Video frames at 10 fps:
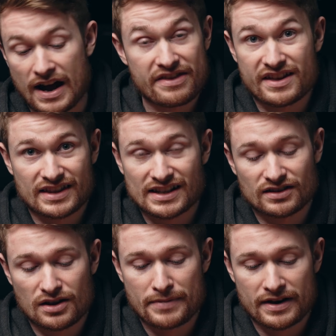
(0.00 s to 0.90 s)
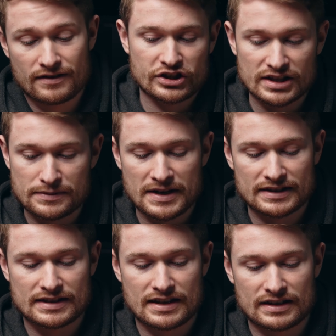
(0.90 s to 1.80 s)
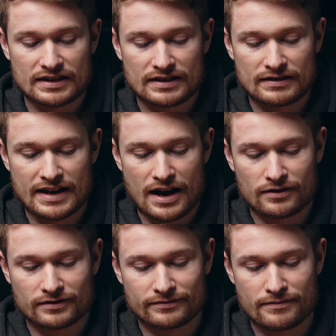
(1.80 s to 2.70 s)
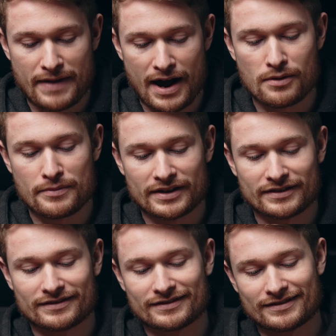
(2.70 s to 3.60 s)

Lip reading: I think that's a lot better. Just means that now power button,